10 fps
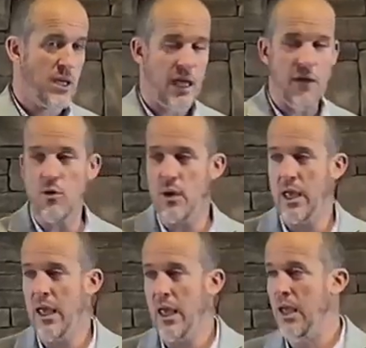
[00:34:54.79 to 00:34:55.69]
If you
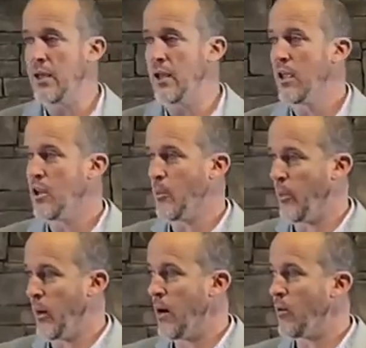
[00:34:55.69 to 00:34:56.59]
end your
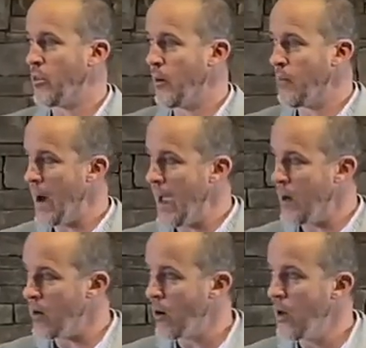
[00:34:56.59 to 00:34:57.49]
prayer with a
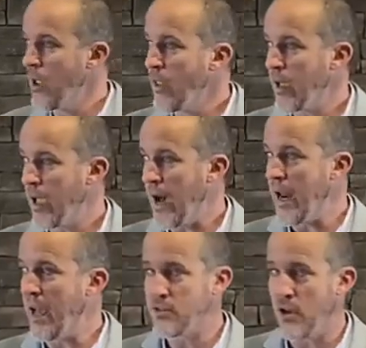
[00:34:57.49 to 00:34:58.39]
reminder that God
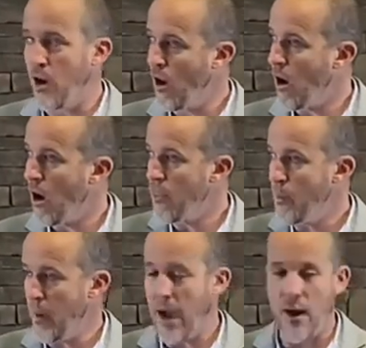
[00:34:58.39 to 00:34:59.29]
has all the
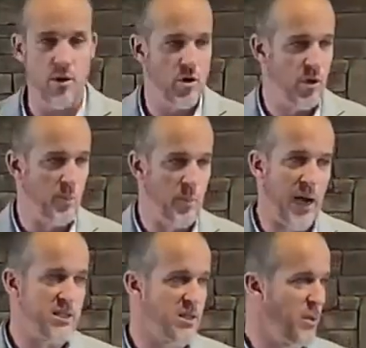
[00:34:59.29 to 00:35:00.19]
power you could
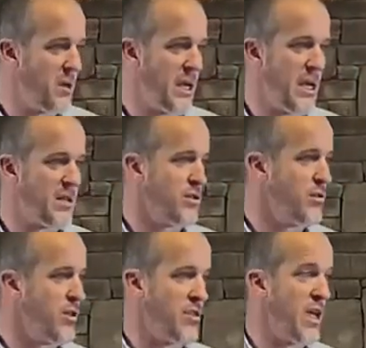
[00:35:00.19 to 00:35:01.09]
possibly need to do
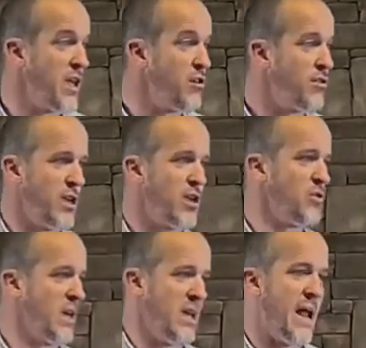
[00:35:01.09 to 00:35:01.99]
the thing you think you
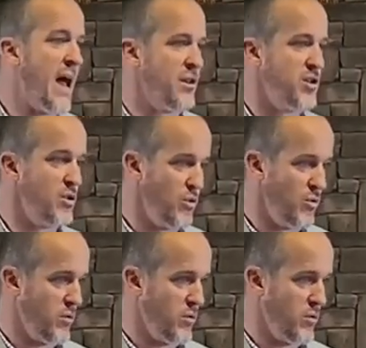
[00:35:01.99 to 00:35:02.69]
cannot do,